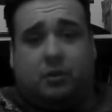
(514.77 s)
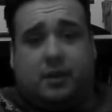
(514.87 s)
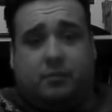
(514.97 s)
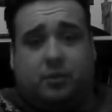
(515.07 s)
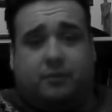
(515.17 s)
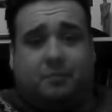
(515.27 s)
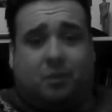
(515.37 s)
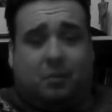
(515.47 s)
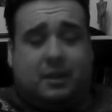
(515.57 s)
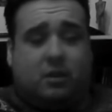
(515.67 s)
and it would have
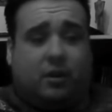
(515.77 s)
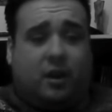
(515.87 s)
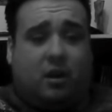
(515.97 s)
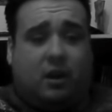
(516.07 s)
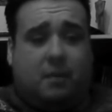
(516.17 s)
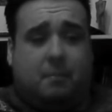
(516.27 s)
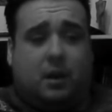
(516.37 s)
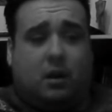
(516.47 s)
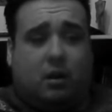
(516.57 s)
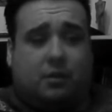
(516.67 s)
probably gotten higher
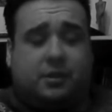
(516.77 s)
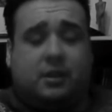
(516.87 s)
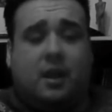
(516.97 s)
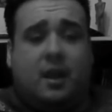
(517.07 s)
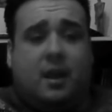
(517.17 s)
marks.